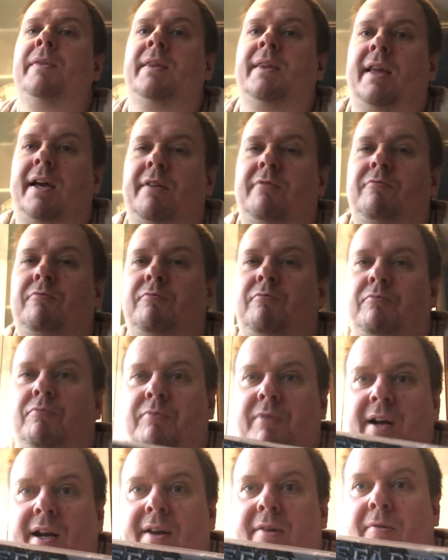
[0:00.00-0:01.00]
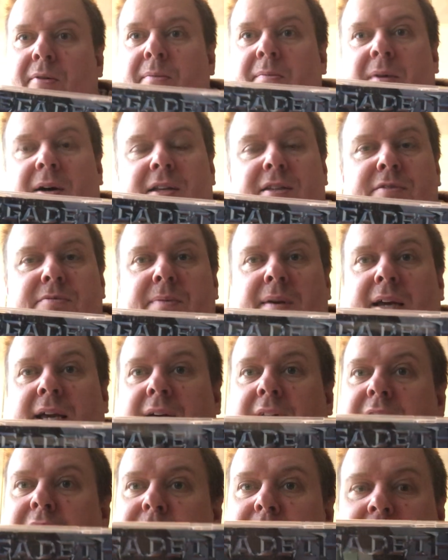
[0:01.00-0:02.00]
That really reminds me,
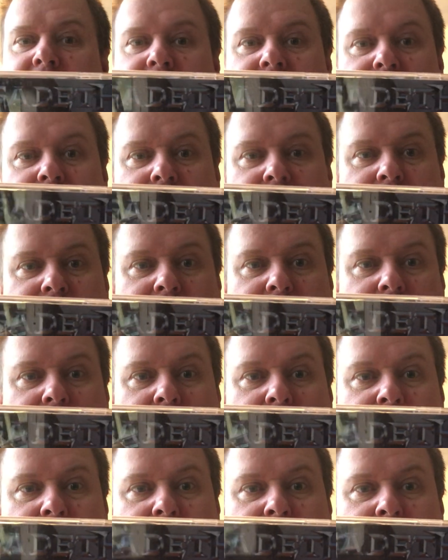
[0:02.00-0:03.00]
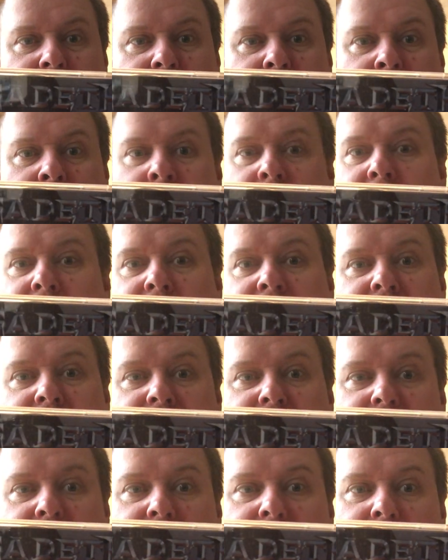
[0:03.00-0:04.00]
and amazing solos.
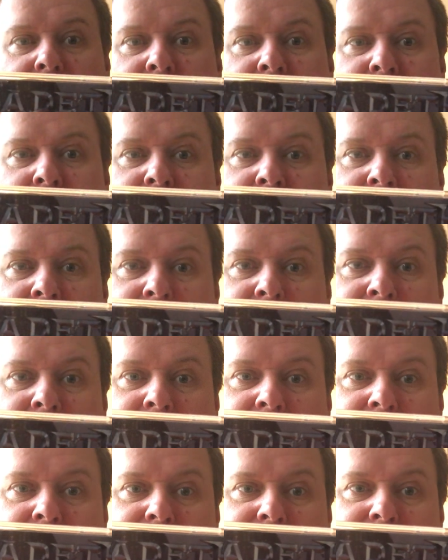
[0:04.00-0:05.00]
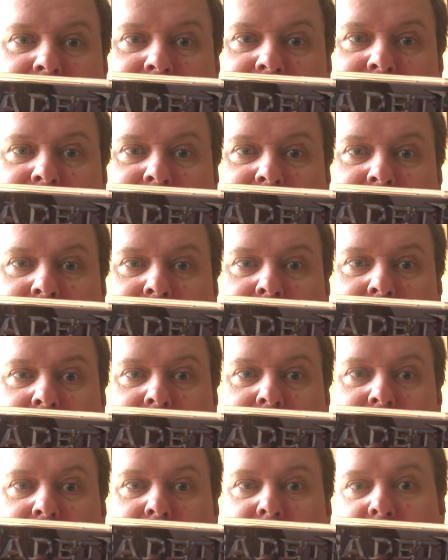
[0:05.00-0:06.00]
Fatal Illusion, I think, is a cool
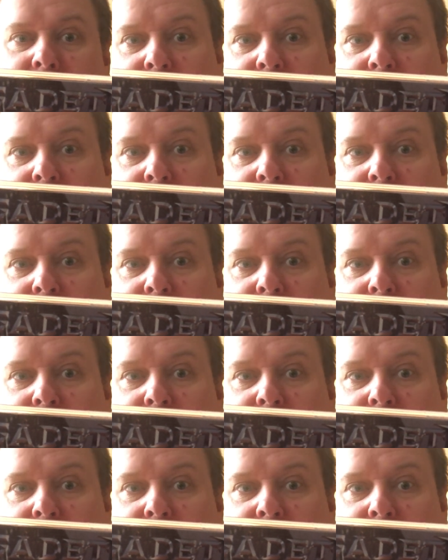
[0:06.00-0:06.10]
song.